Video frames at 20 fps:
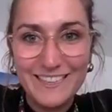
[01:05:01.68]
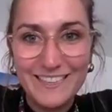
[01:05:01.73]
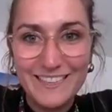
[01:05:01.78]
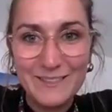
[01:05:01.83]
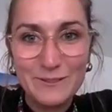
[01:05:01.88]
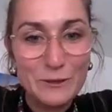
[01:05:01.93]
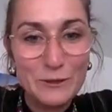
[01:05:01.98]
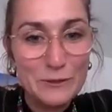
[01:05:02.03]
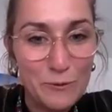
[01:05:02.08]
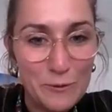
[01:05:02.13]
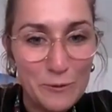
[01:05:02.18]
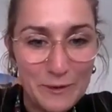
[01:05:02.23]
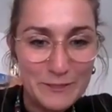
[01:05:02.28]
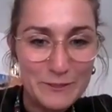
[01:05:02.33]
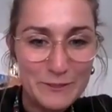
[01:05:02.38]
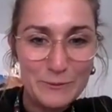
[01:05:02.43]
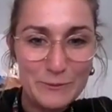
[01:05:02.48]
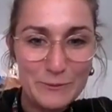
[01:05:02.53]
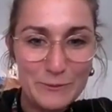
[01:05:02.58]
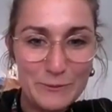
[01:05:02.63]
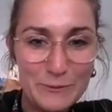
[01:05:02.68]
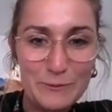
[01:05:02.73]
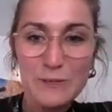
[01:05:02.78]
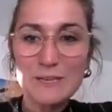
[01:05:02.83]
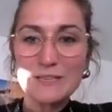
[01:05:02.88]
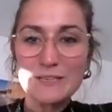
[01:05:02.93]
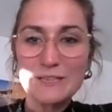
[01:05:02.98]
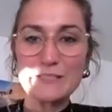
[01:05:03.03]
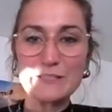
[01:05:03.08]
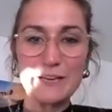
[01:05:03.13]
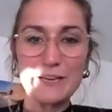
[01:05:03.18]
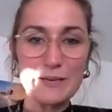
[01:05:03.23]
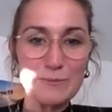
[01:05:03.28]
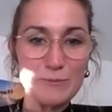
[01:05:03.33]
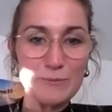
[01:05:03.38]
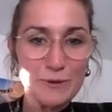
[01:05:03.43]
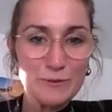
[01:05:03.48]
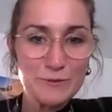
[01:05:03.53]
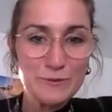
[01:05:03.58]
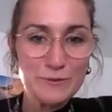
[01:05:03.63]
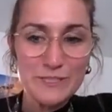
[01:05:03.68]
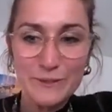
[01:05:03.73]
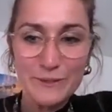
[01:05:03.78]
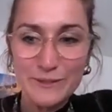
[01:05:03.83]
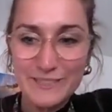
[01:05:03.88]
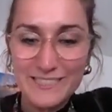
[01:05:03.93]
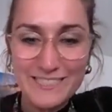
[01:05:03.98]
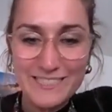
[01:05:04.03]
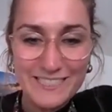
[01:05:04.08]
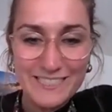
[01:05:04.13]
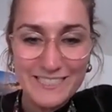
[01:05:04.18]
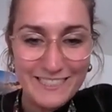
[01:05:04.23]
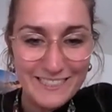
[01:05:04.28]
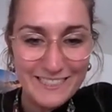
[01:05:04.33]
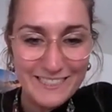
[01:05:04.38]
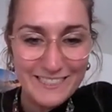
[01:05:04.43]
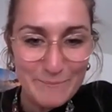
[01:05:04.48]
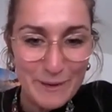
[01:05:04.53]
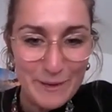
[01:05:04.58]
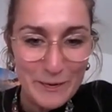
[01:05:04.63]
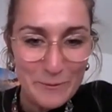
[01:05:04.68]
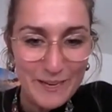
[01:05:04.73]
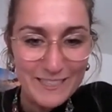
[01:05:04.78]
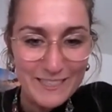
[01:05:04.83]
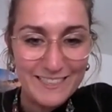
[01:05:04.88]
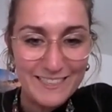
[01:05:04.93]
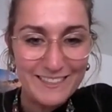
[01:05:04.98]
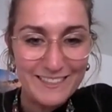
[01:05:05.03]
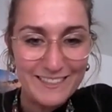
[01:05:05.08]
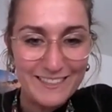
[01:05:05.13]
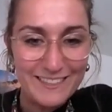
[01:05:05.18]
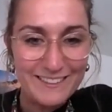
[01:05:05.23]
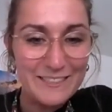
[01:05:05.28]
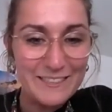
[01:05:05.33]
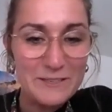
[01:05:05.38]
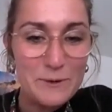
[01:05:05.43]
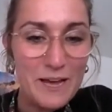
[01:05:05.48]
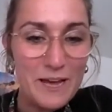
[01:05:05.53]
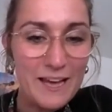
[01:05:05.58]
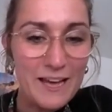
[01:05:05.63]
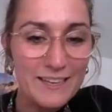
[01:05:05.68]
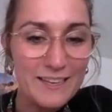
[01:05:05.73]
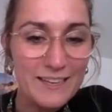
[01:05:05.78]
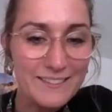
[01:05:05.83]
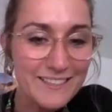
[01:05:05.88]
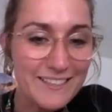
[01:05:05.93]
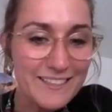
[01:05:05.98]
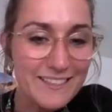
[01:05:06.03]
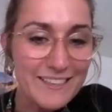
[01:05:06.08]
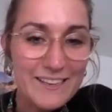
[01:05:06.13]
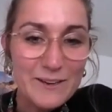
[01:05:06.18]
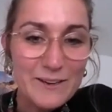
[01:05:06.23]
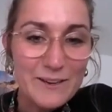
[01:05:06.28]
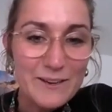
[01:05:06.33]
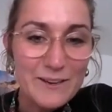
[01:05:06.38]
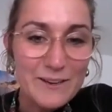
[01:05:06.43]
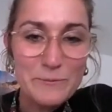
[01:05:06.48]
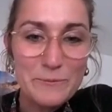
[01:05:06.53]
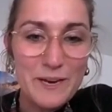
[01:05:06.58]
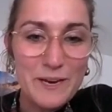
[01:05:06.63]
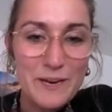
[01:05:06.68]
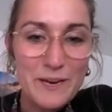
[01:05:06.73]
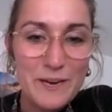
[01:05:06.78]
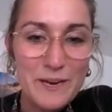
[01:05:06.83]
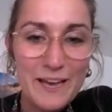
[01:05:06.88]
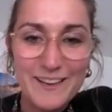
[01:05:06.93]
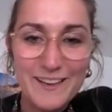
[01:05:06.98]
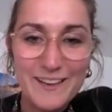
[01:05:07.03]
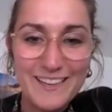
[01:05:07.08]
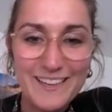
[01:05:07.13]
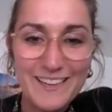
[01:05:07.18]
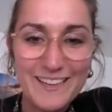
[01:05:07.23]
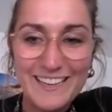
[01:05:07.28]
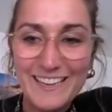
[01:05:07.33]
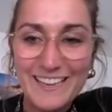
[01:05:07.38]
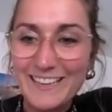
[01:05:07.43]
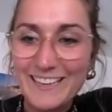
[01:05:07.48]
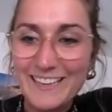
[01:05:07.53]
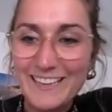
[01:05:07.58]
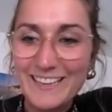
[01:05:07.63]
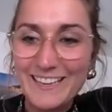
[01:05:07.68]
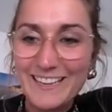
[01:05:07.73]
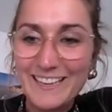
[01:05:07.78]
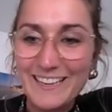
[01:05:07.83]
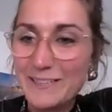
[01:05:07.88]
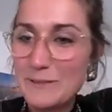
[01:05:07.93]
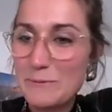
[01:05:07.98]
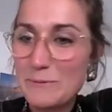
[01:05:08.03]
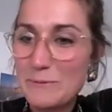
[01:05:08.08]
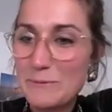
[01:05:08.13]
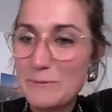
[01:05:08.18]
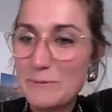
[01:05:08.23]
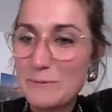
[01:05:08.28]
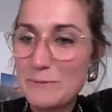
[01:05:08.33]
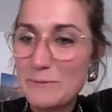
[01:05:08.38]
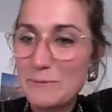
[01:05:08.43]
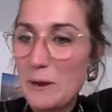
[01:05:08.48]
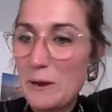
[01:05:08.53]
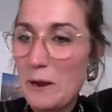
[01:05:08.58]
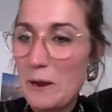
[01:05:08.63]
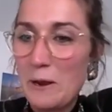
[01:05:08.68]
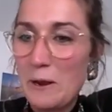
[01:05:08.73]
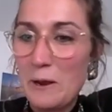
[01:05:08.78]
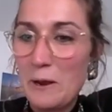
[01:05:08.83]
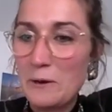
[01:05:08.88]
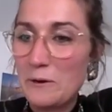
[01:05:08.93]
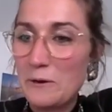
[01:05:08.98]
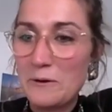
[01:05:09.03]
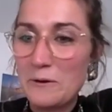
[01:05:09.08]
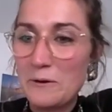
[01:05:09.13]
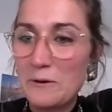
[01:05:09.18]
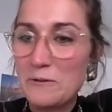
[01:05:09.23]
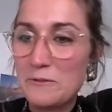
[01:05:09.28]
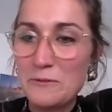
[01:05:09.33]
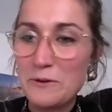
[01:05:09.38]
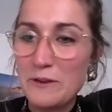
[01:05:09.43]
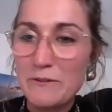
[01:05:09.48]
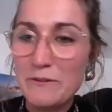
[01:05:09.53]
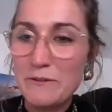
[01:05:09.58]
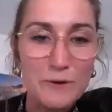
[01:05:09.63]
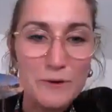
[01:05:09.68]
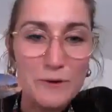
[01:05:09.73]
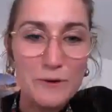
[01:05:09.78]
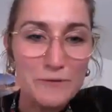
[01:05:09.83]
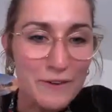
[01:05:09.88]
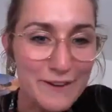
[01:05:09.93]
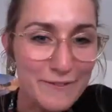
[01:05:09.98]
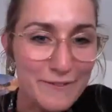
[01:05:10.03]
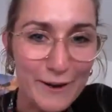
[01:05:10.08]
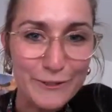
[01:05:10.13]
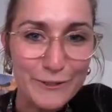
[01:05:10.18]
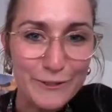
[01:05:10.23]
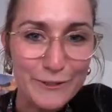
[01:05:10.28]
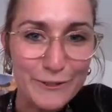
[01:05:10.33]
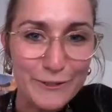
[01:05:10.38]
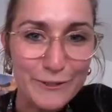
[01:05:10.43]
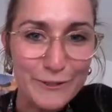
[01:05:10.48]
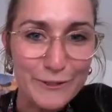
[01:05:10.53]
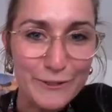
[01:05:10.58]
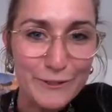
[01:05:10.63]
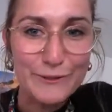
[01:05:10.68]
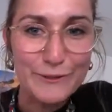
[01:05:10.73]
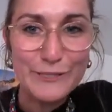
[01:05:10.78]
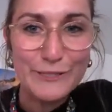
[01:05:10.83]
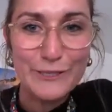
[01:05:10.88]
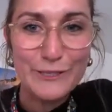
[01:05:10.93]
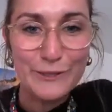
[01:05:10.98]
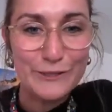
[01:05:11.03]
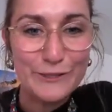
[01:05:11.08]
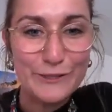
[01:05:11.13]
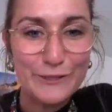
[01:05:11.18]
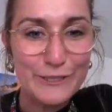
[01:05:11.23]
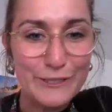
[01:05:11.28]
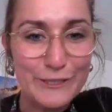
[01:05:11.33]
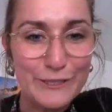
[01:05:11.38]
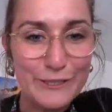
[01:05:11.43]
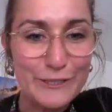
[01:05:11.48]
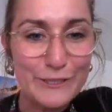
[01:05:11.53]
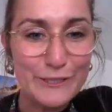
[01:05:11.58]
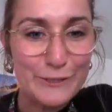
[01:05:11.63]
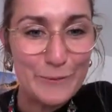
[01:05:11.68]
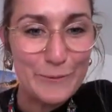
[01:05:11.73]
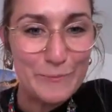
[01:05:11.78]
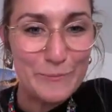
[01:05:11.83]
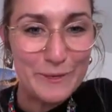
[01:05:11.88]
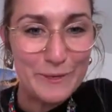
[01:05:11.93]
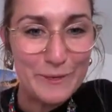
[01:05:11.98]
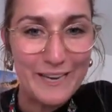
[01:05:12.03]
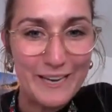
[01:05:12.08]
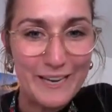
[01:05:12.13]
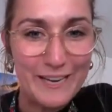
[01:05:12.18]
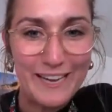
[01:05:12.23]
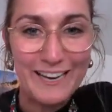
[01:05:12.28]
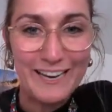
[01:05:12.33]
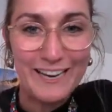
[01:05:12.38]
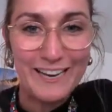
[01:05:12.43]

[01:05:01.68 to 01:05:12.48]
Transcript: transform them into sustainable and resilient cities in many ways. And I think we would have had like another 3, 4, 5 hours to discuss this topic. And I really want to thank